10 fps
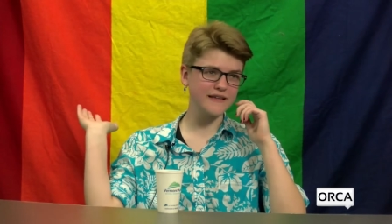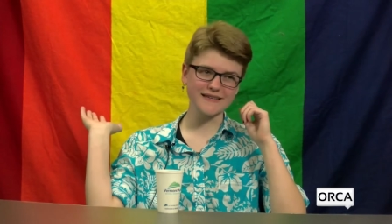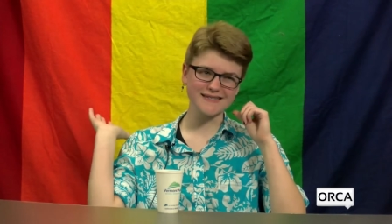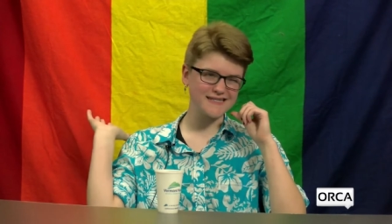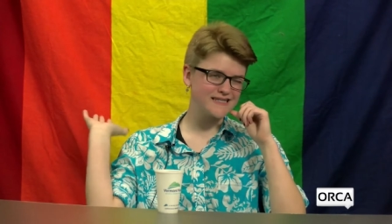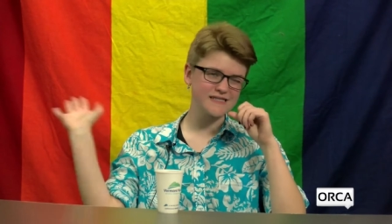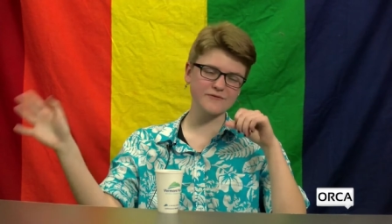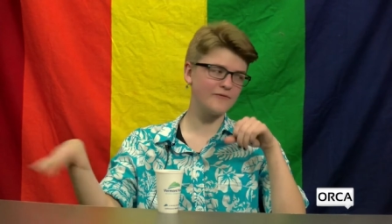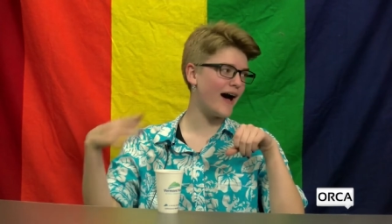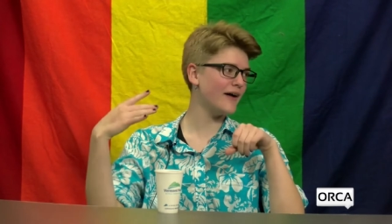like season
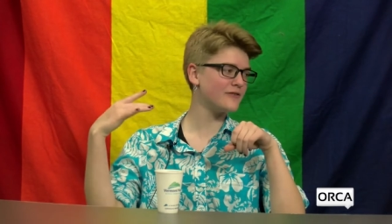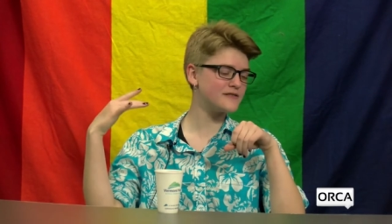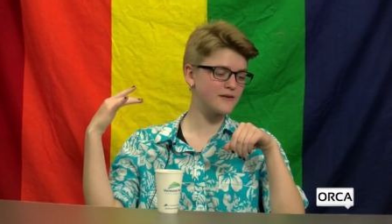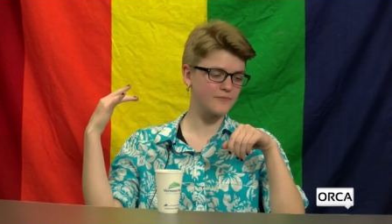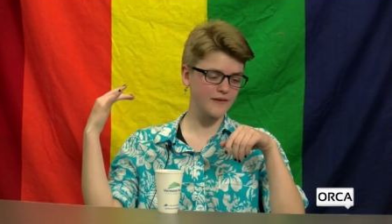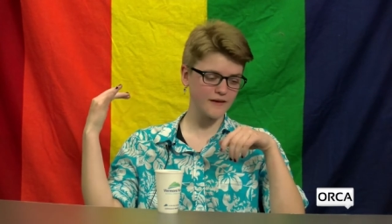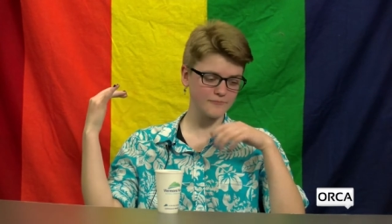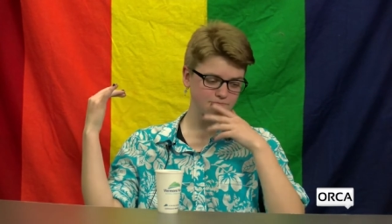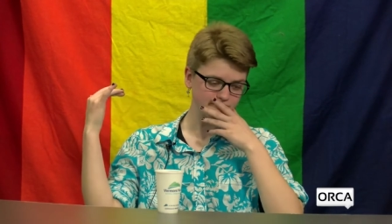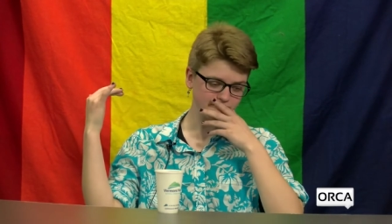five or something,
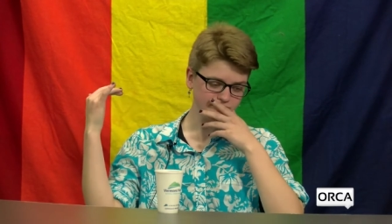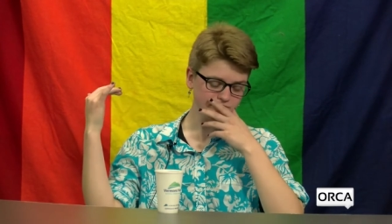mm-hmm.